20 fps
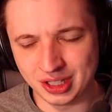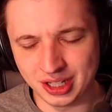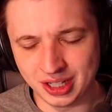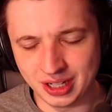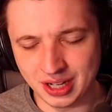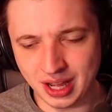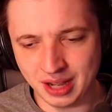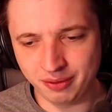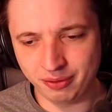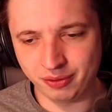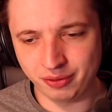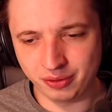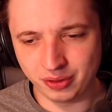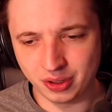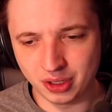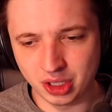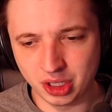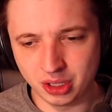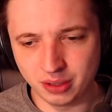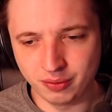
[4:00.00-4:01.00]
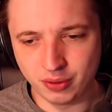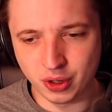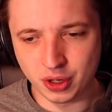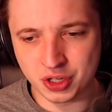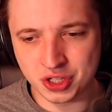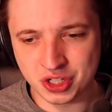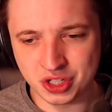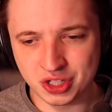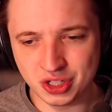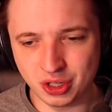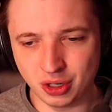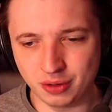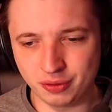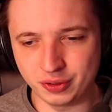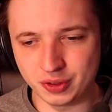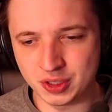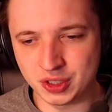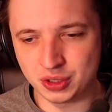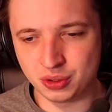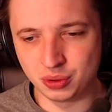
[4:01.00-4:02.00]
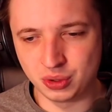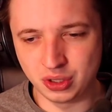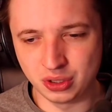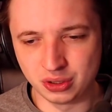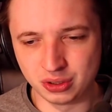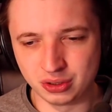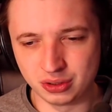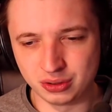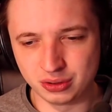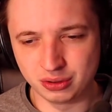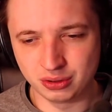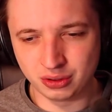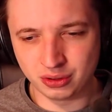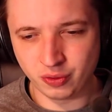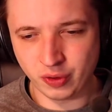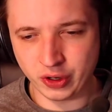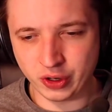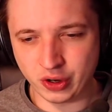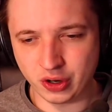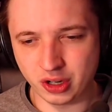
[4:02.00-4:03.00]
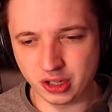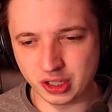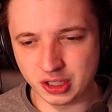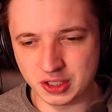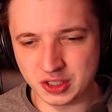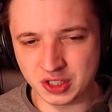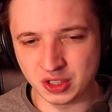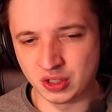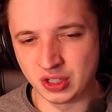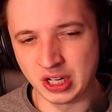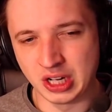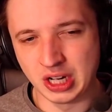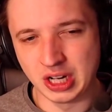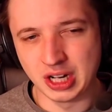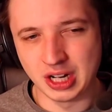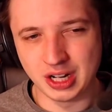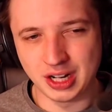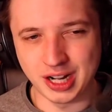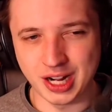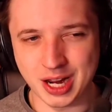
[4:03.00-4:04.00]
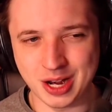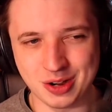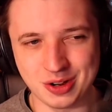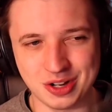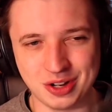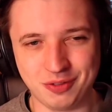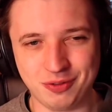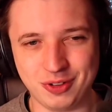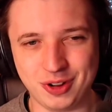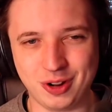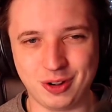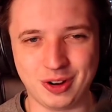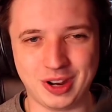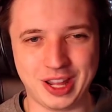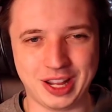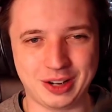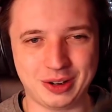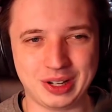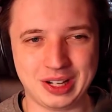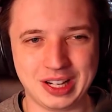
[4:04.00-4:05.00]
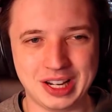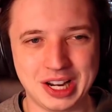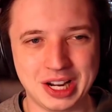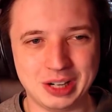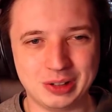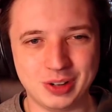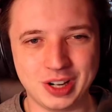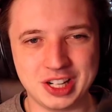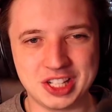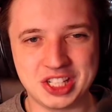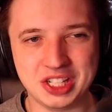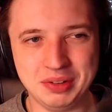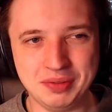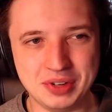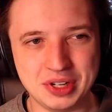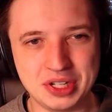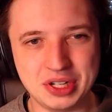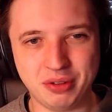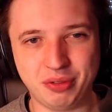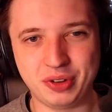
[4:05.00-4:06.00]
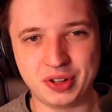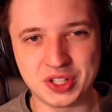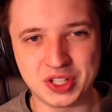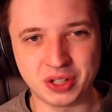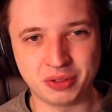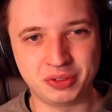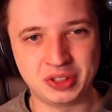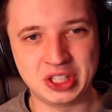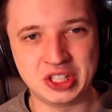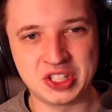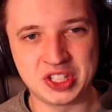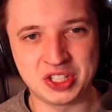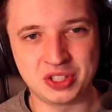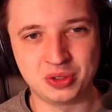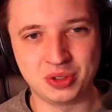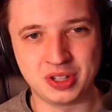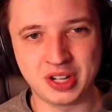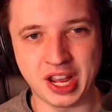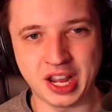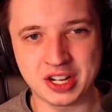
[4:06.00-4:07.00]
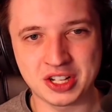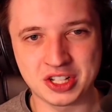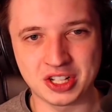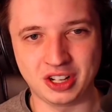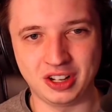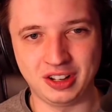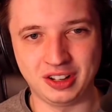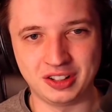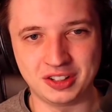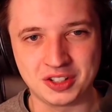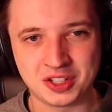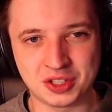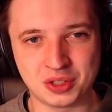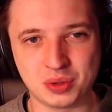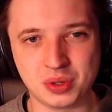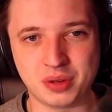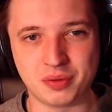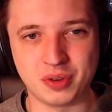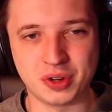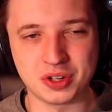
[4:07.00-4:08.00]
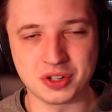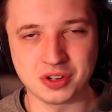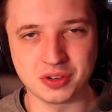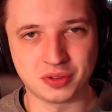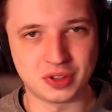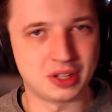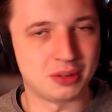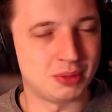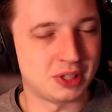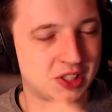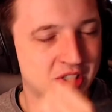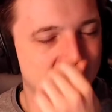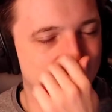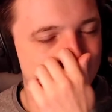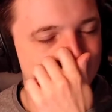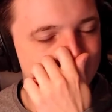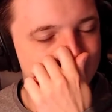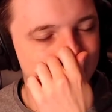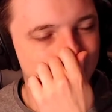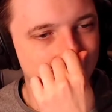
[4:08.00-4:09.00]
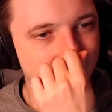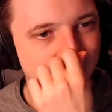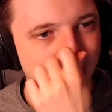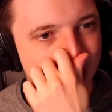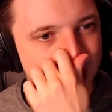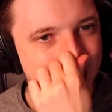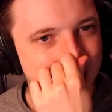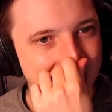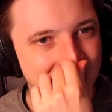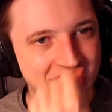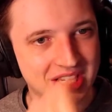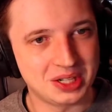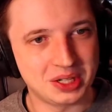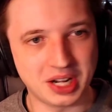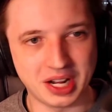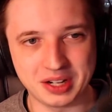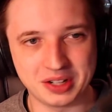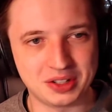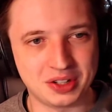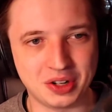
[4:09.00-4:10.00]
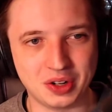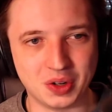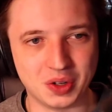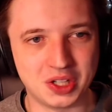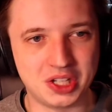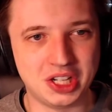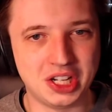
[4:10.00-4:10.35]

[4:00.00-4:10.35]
live version of a studio recording, so I don't even know like where's even the difference of this to an actual studio version, if that makes sense to you, right? I don't know.